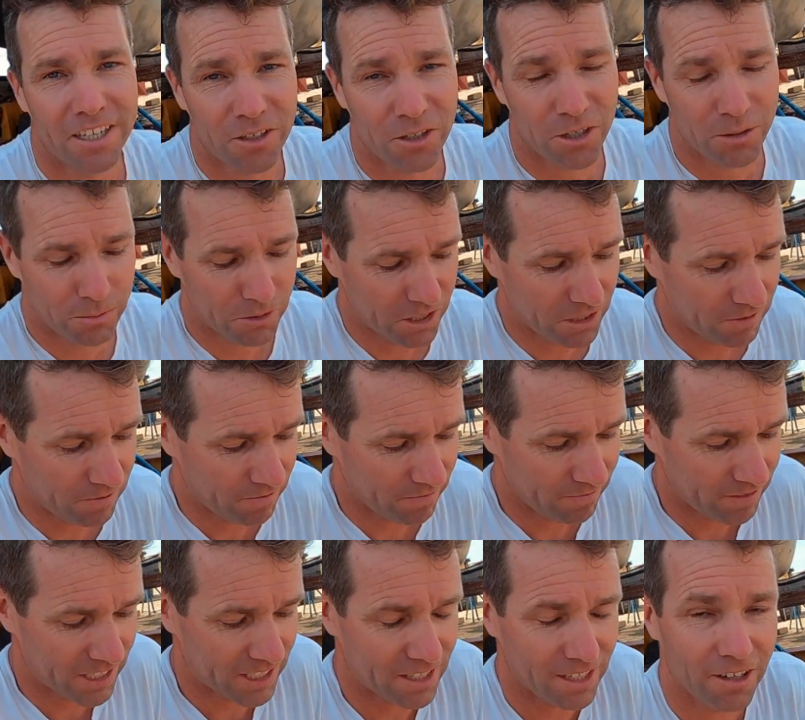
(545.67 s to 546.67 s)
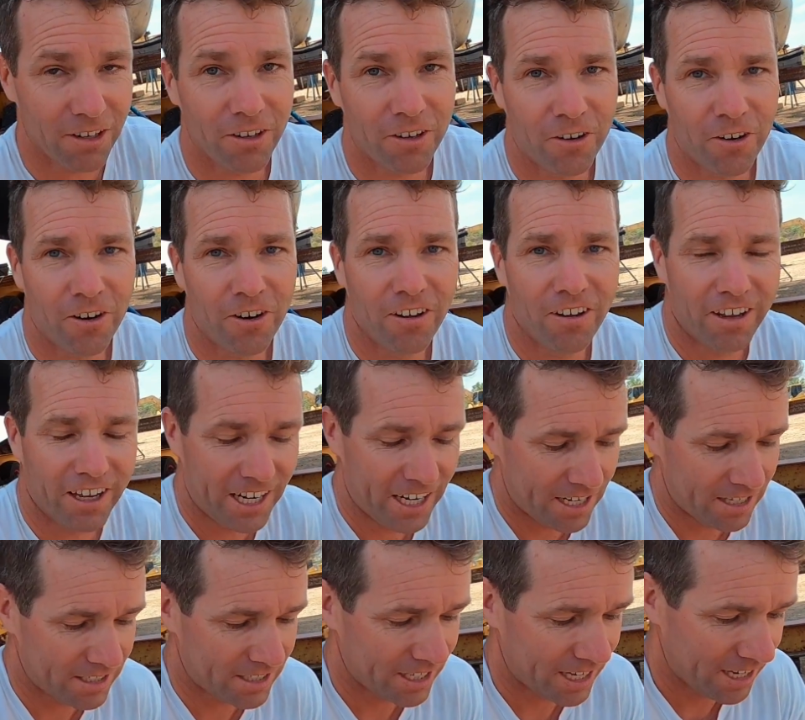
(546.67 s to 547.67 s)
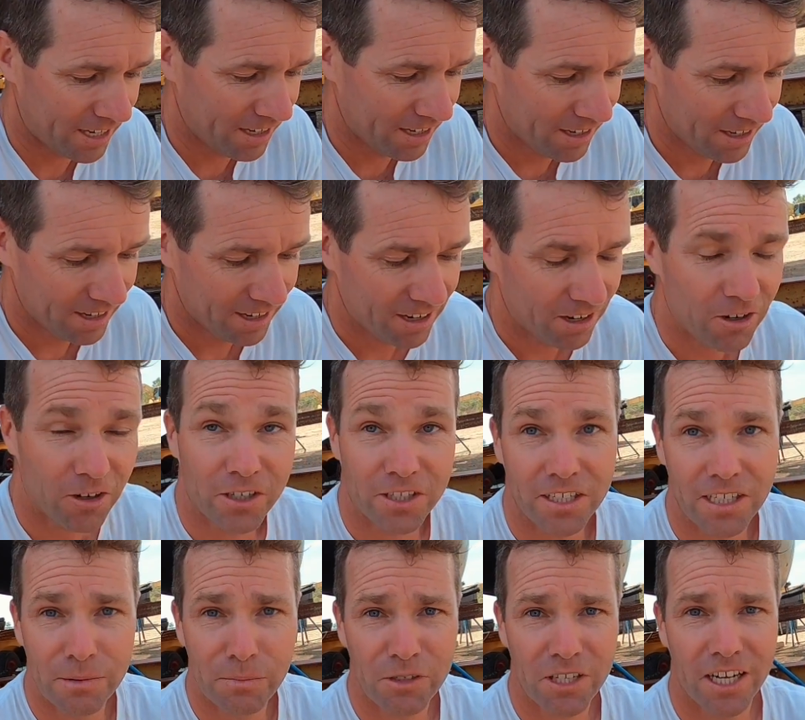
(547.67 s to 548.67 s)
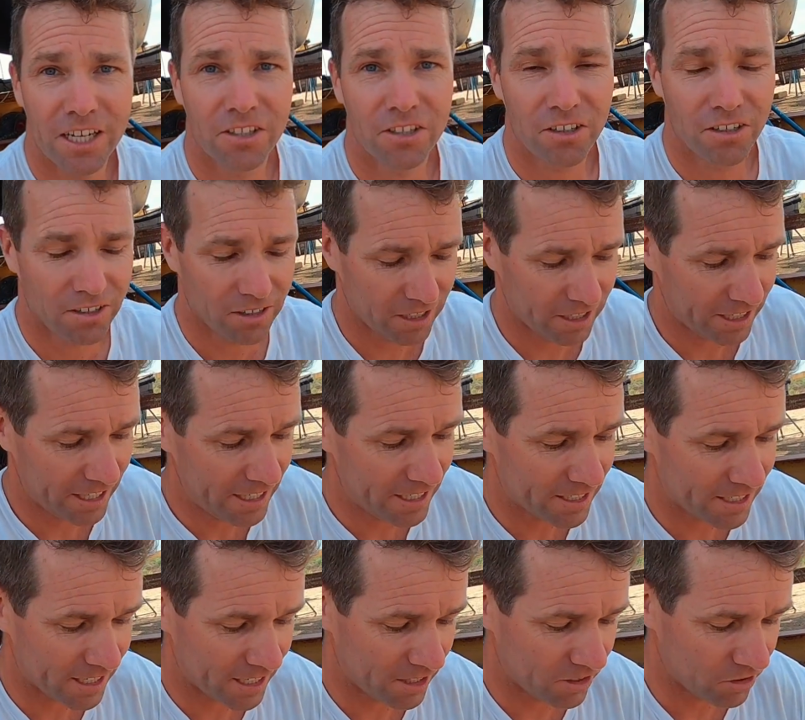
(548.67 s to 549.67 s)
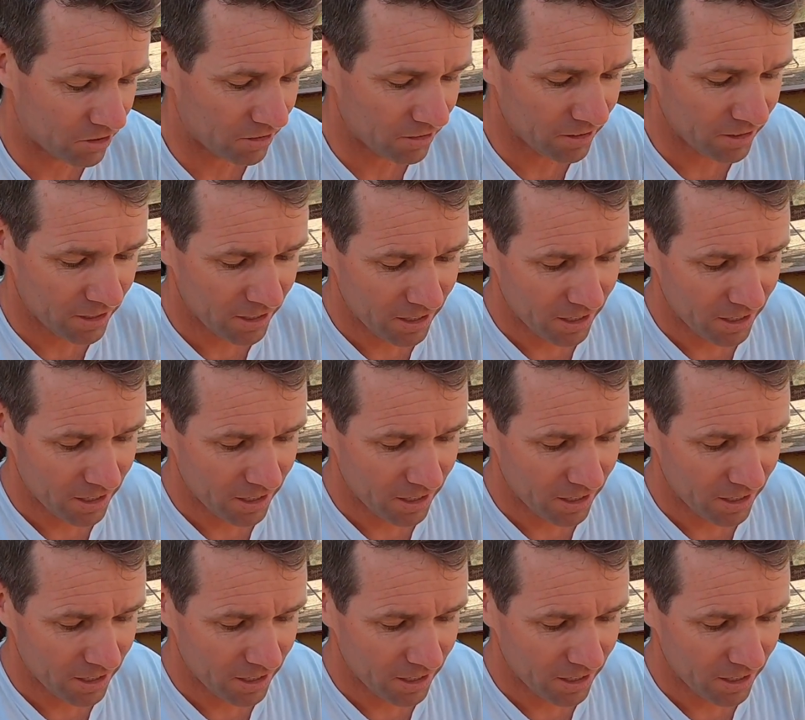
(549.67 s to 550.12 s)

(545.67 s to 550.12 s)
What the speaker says: in terms of this little girl and her sleep schedule, her eat schedule.